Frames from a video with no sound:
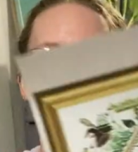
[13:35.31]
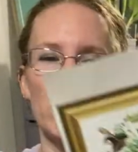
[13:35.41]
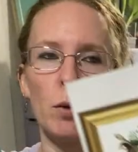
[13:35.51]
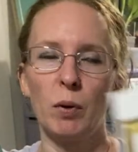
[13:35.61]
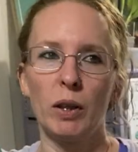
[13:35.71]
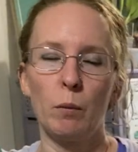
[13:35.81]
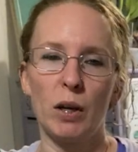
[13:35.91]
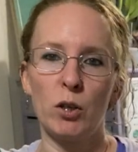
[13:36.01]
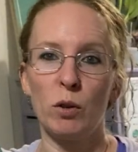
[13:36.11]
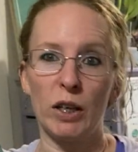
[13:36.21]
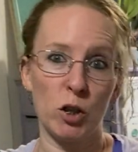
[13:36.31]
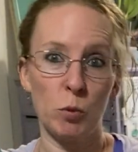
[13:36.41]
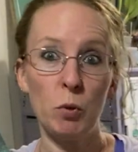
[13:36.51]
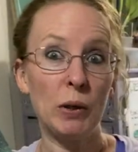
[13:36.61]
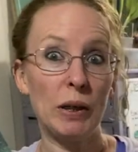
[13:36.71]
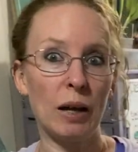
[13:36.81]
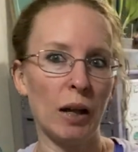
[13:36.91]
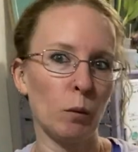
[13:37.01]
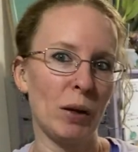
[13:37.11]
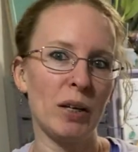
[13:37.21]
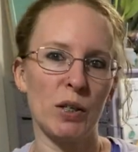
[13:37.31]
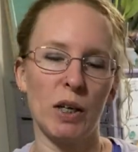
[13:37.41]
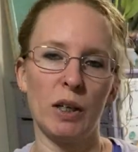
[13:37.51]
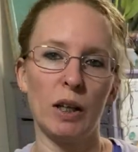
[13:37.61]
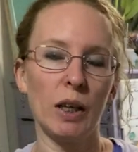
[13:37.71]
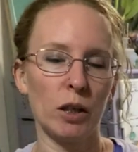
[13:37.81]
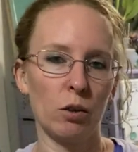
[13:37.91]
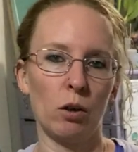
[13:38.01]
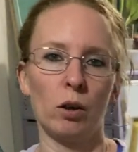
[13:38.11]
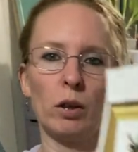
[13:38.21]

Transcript: Typically when I do like a spooky Halloween design, I like a darker